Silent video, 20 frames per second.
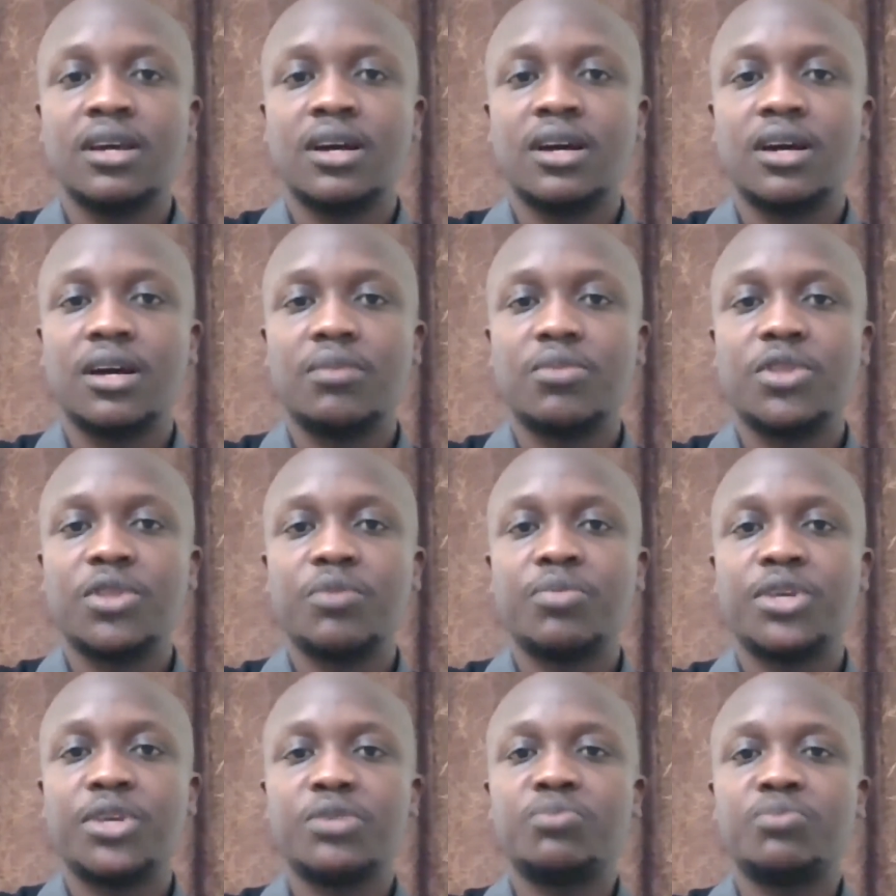the
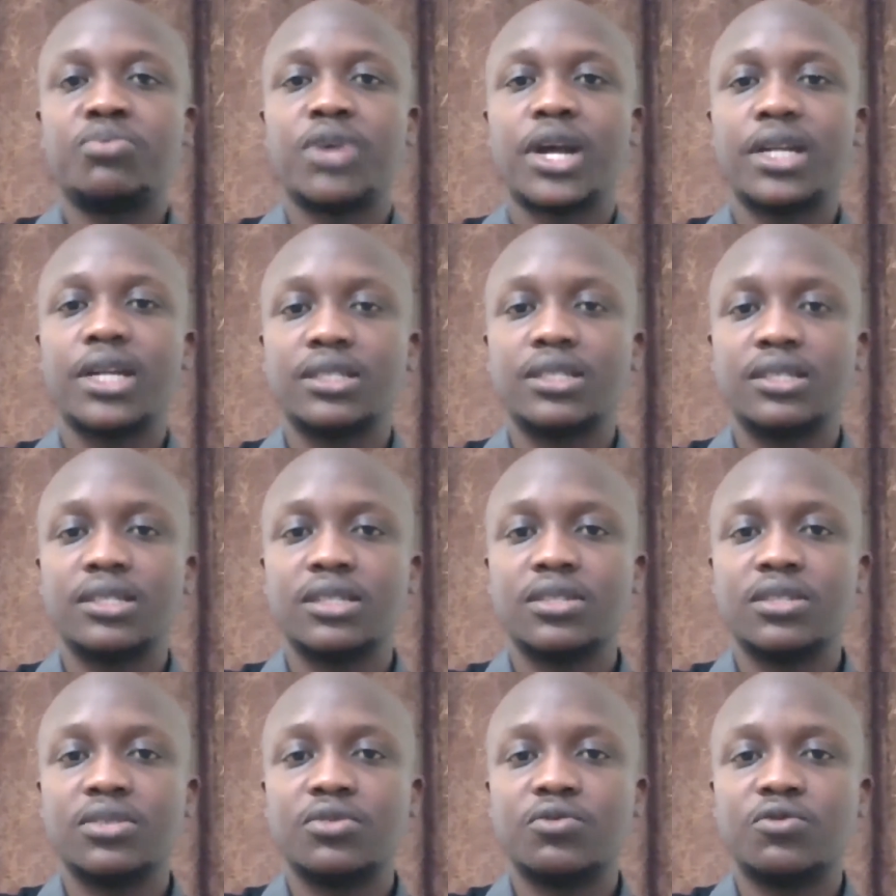best
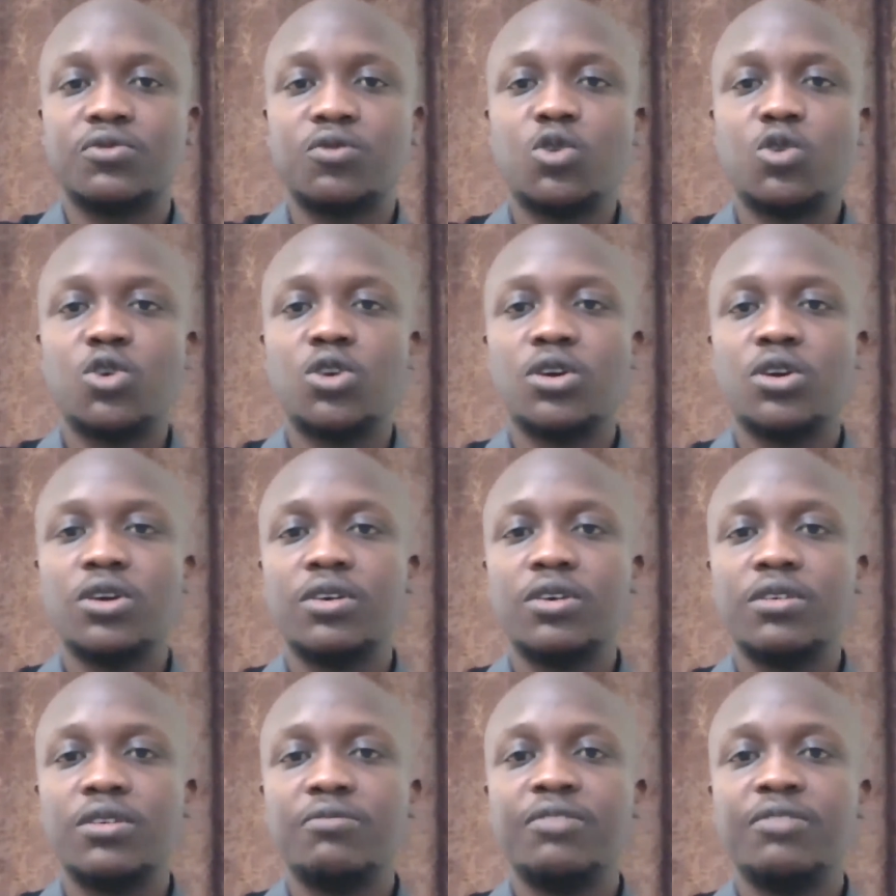practices for
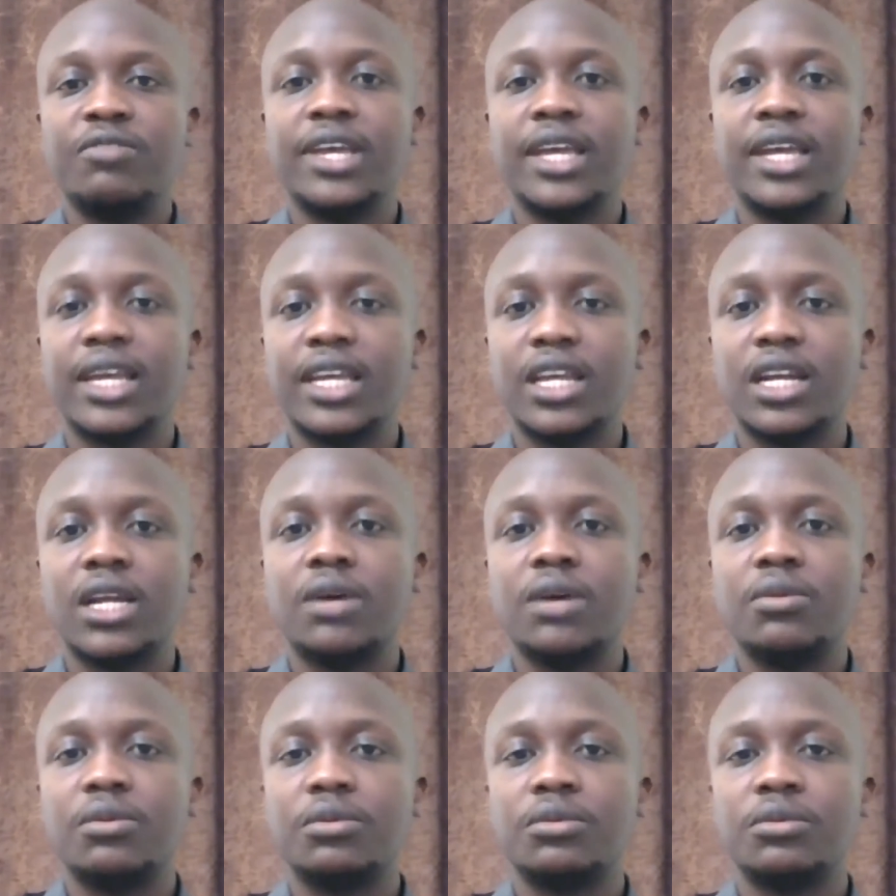
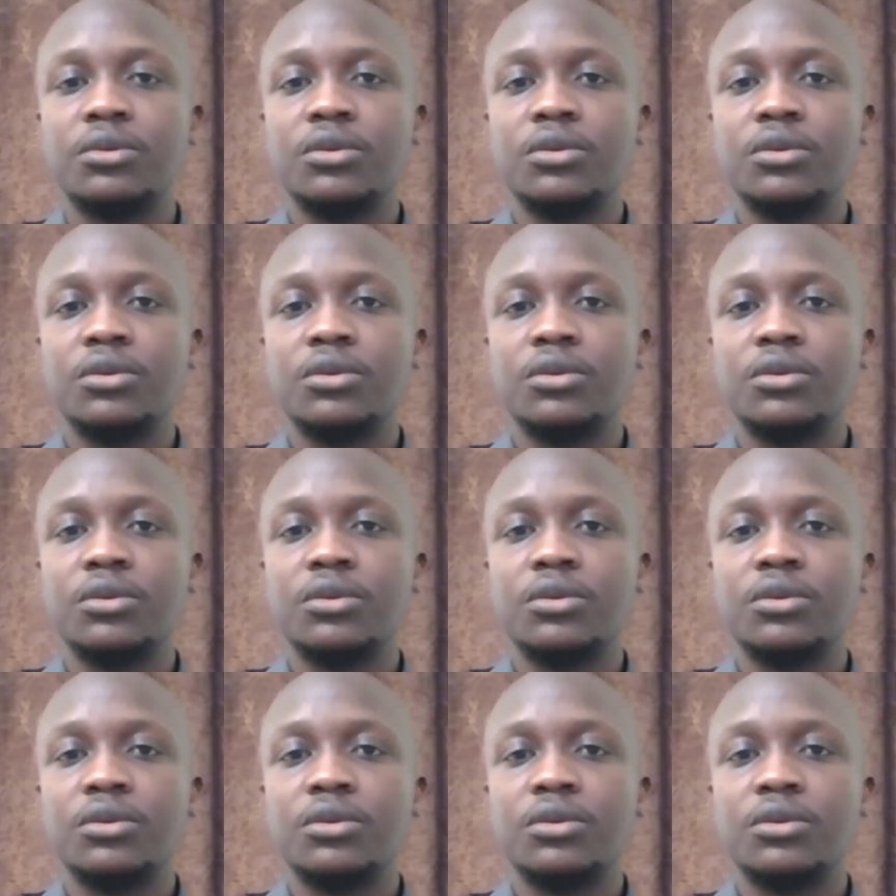vehicular